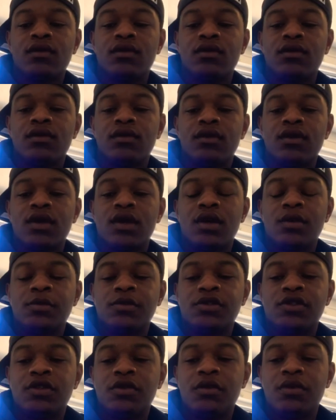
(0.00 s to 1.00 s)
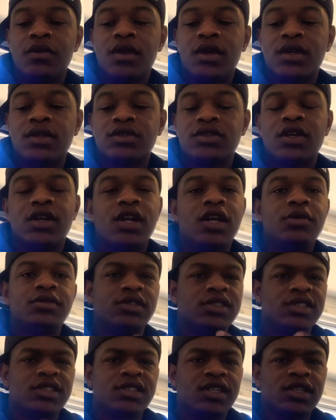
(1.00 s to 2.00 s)
yeah, I'm gonna do that. Sorry, that
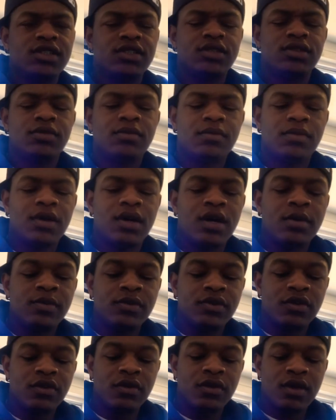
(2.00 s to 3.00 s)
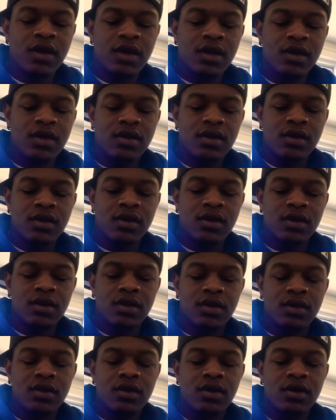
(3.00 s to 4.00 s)
was disgusting, but I'm gonna do that
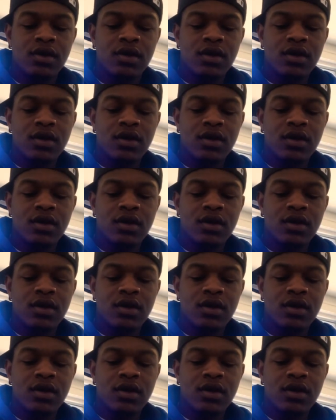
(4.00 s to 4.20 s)
and